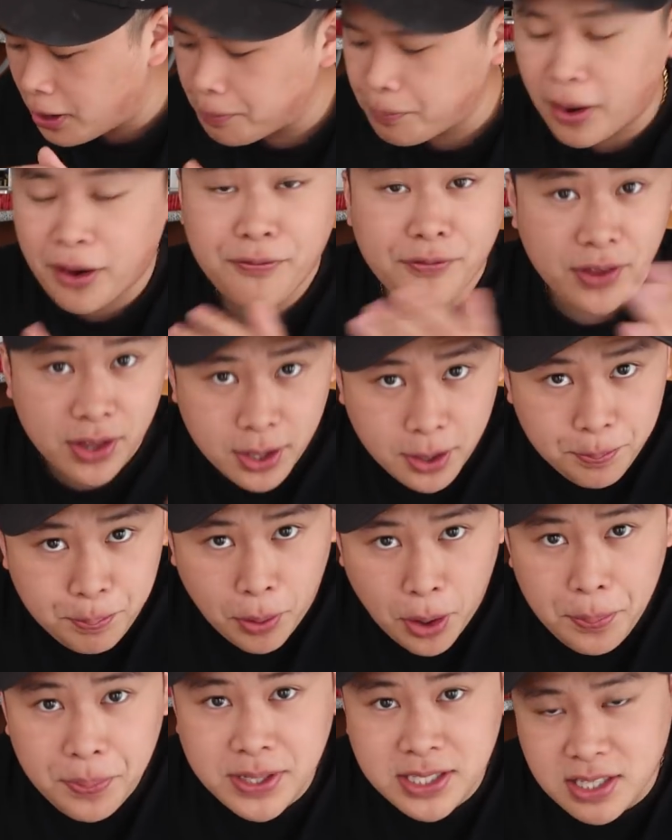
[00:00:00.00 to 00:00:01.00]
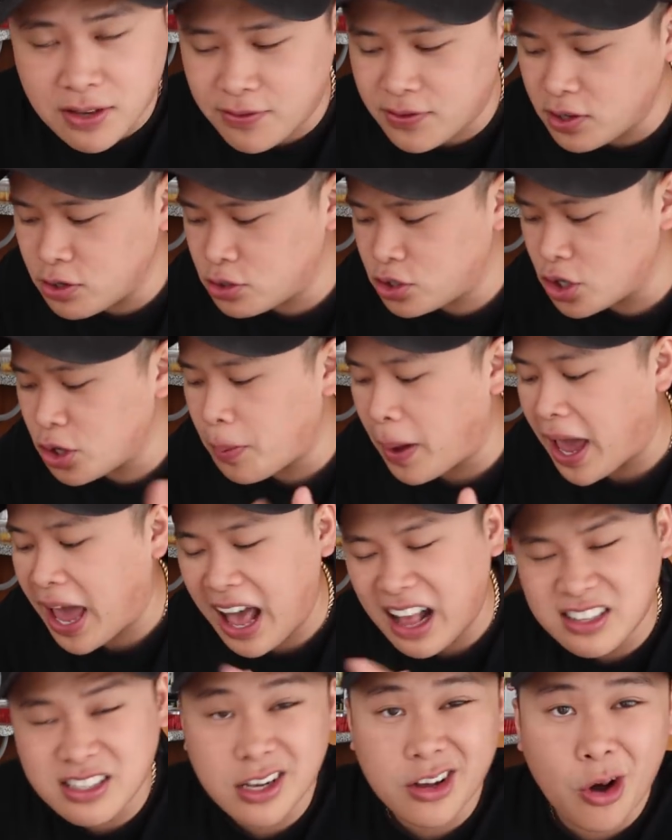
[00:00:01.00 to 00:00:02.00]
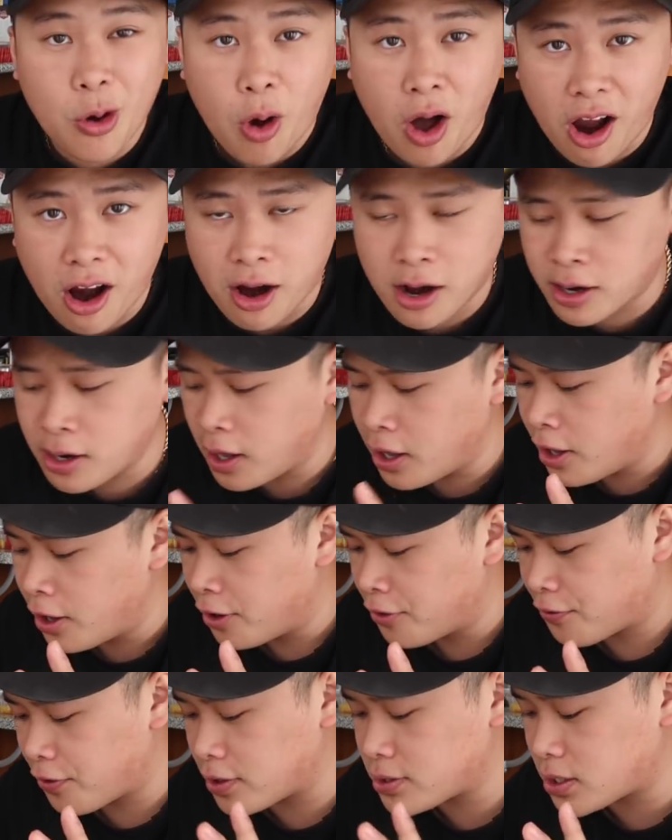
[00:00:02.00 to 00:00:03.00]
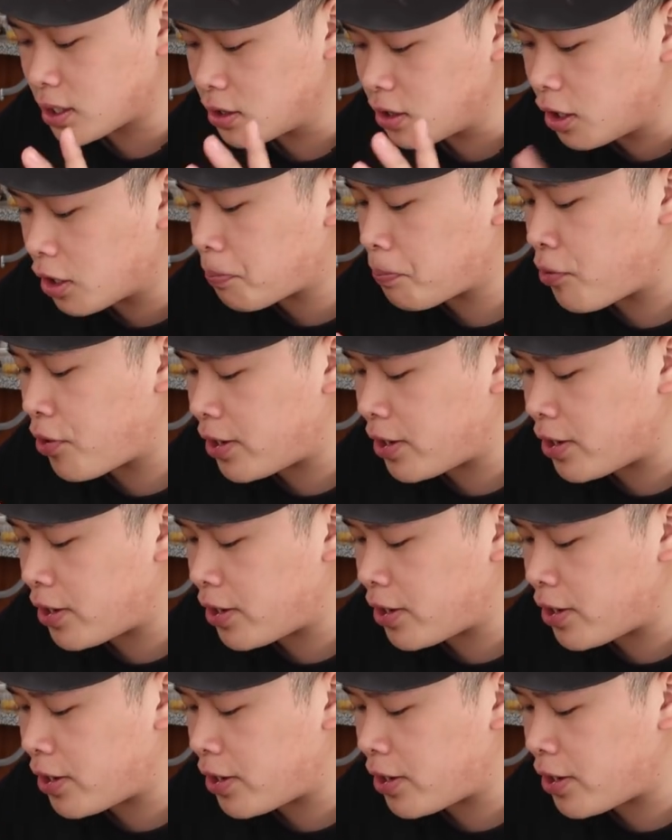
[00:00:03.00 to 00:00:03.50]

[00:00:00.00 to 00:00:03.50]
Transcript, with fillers: But for the purpose of YouTube, I have to go hard for it to look